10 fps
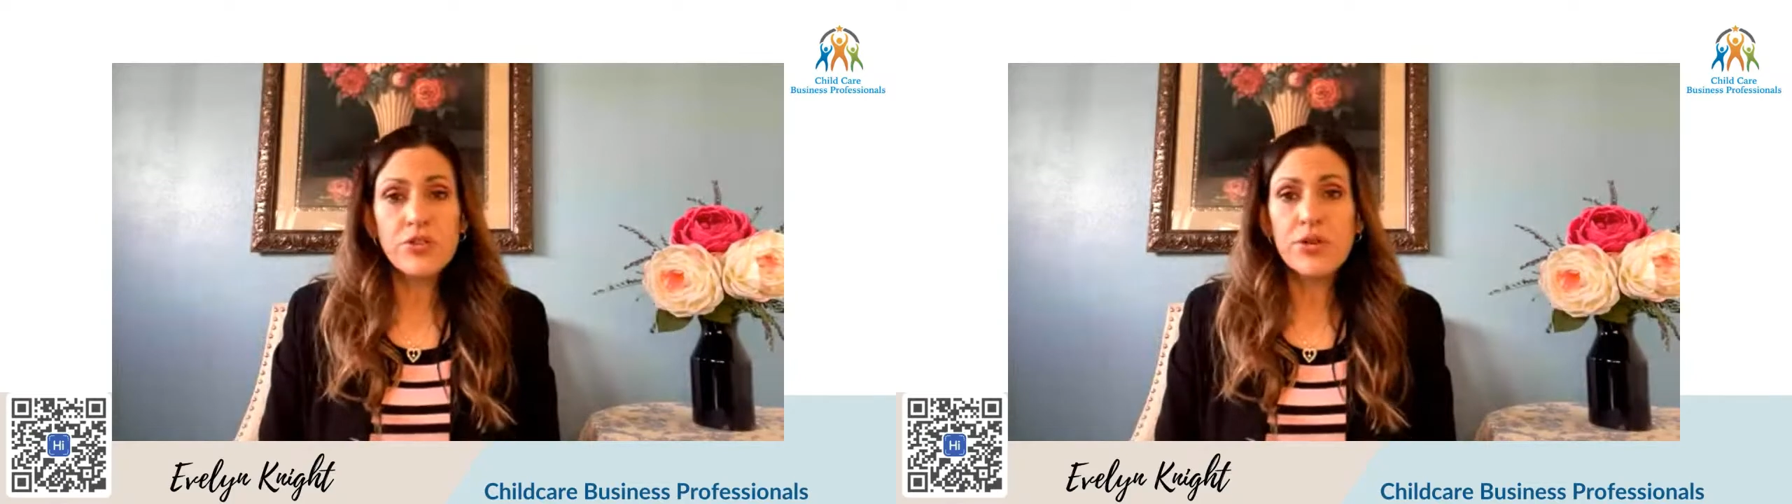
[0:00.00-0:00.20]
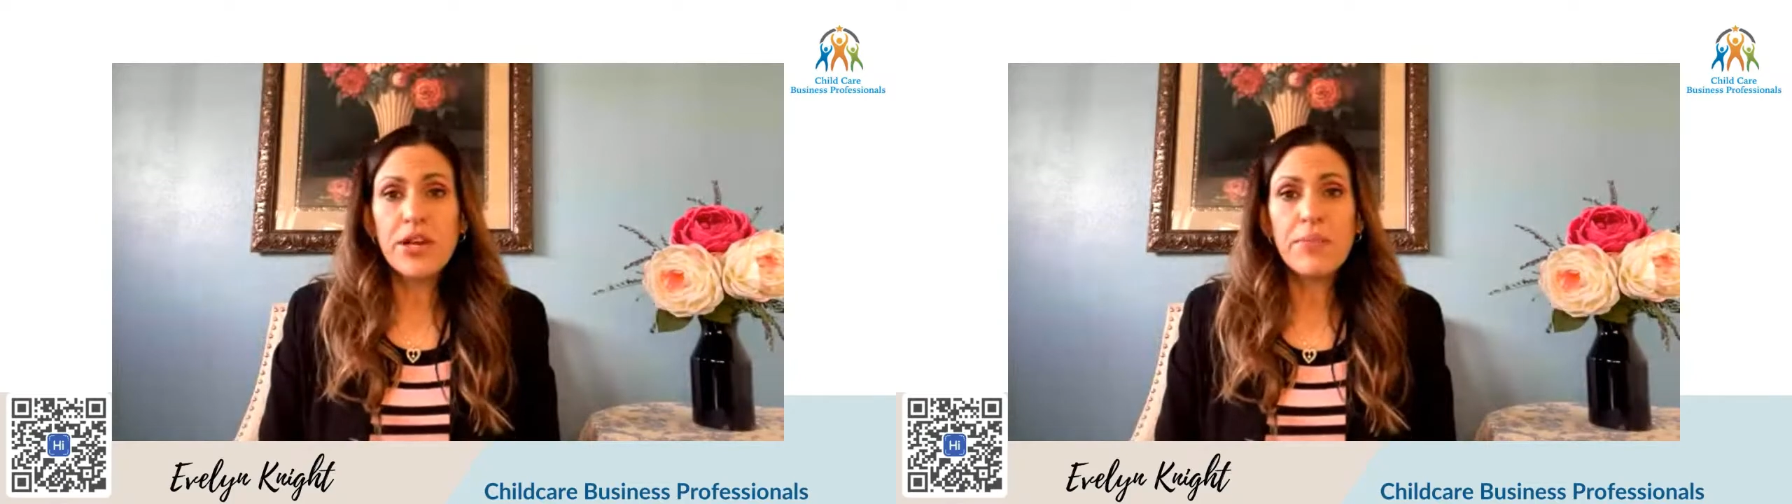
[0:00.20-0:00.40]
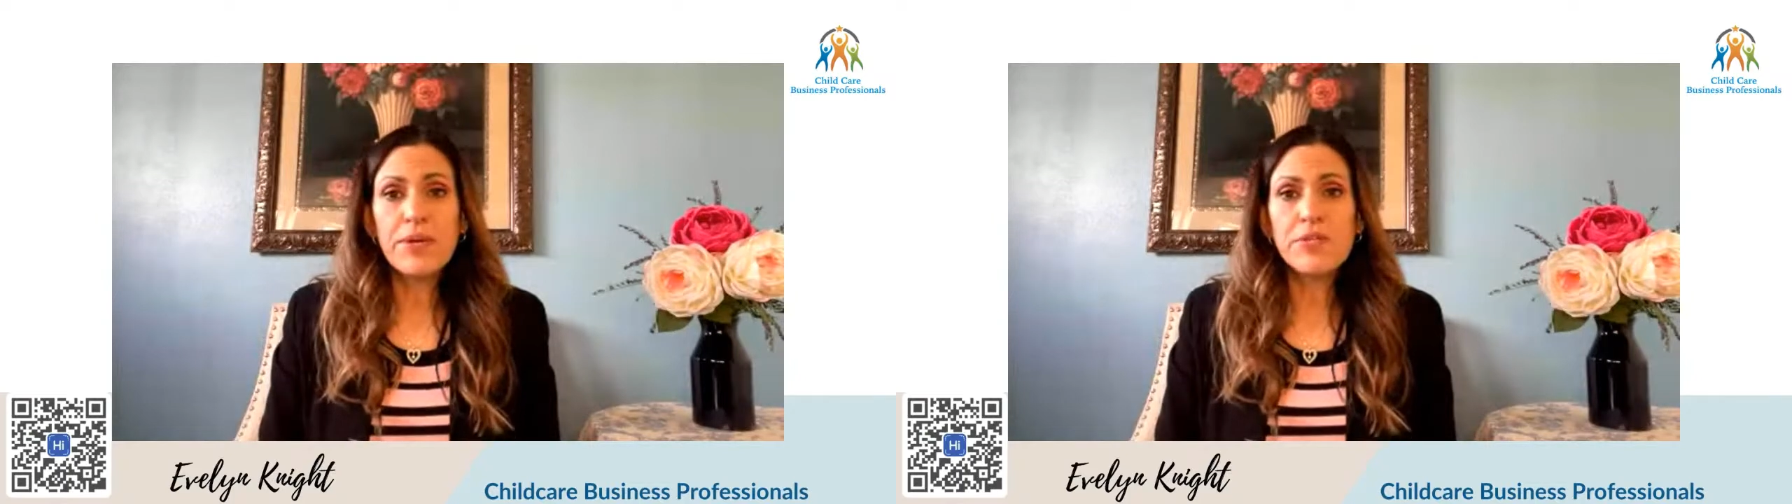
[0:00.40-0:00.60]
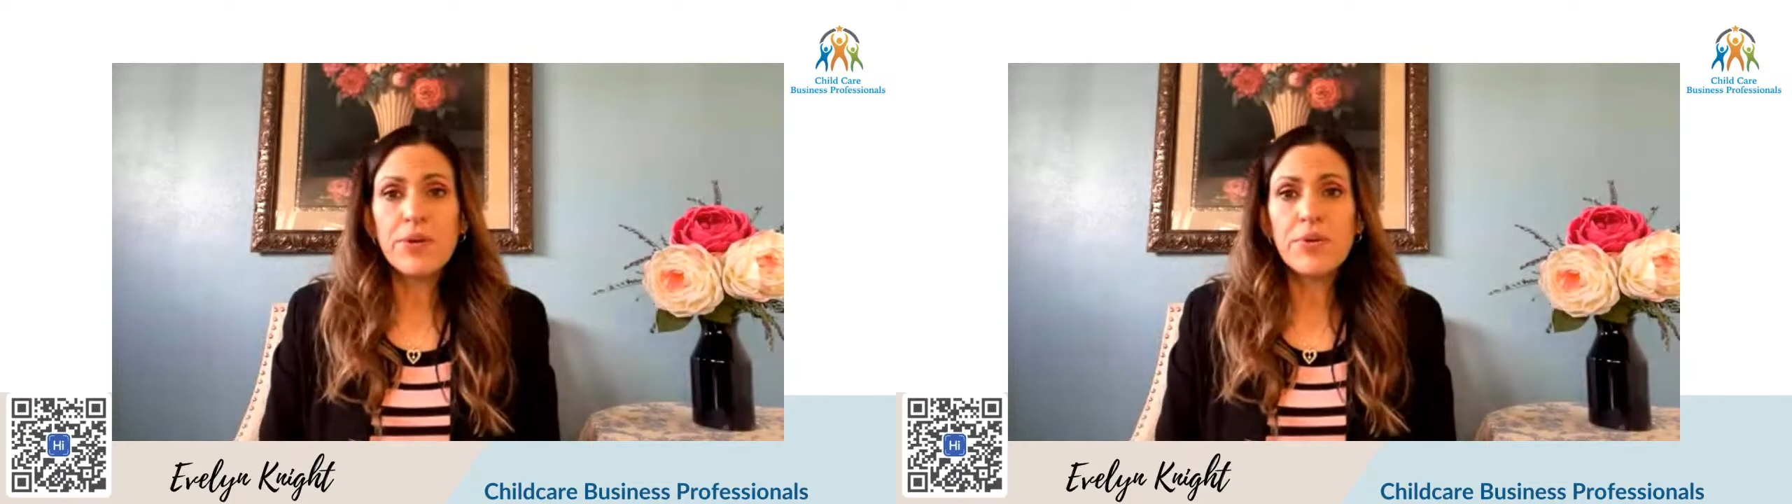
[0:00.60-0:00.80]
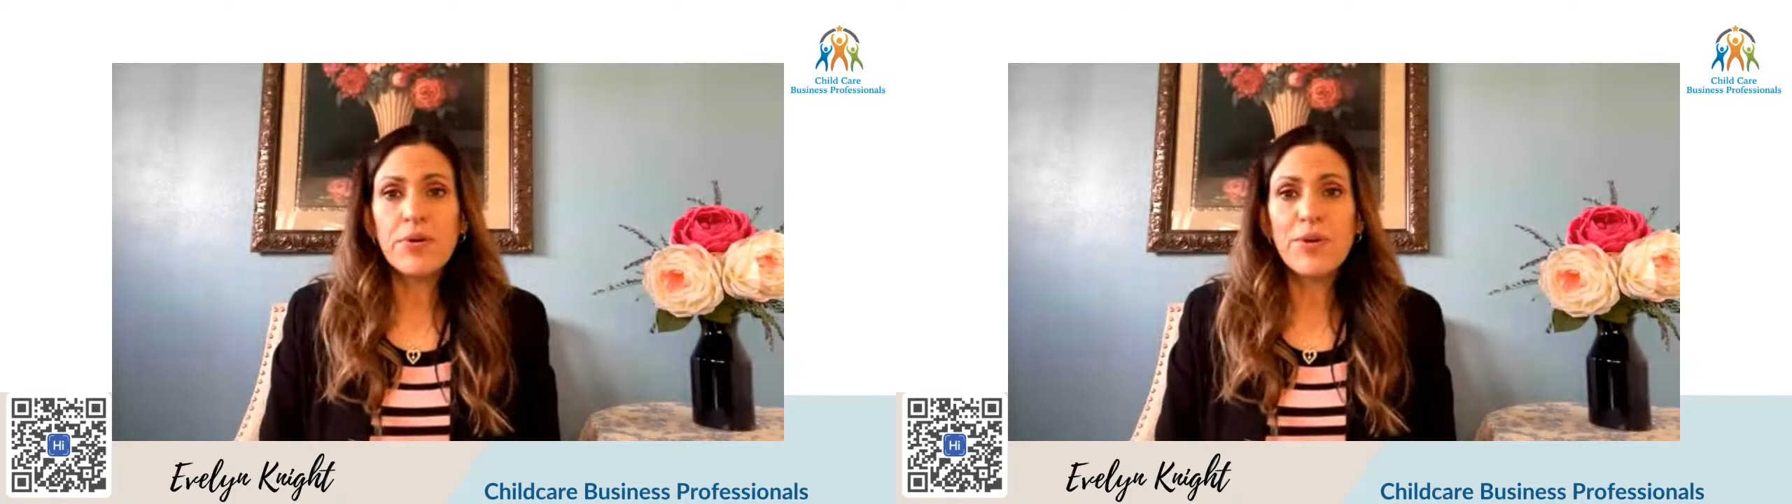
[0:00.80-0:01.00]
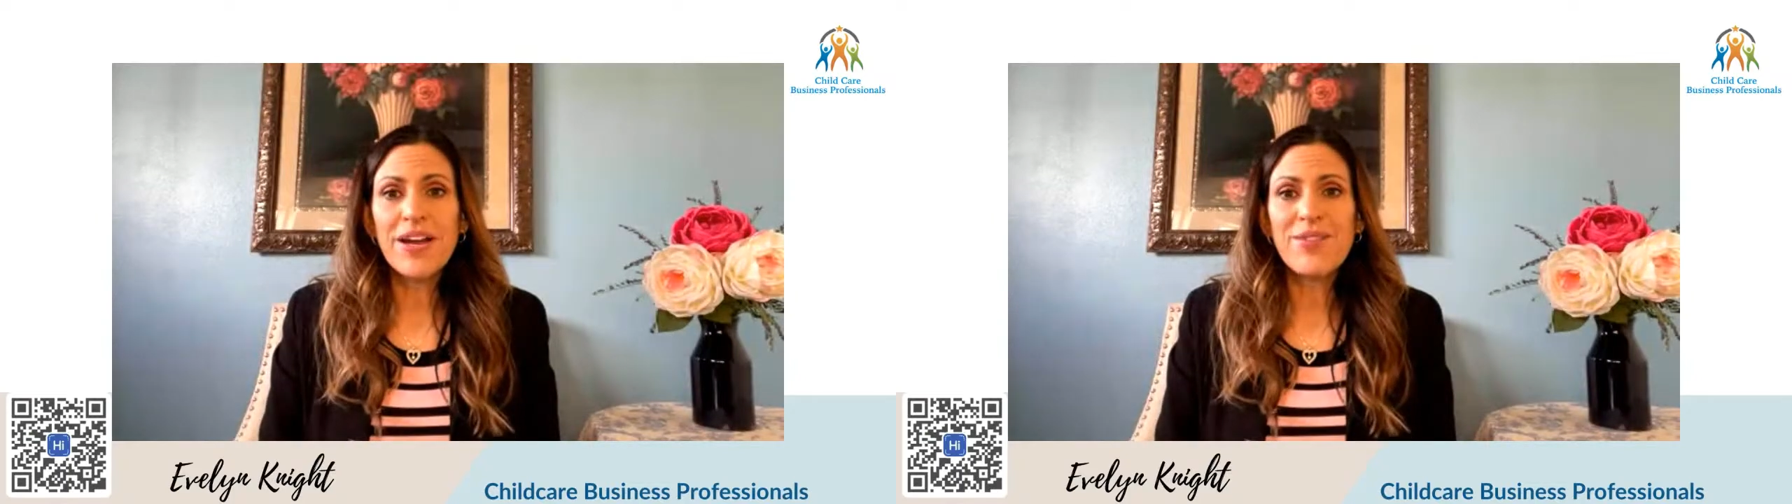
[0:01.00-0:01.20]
right now pays very well, right?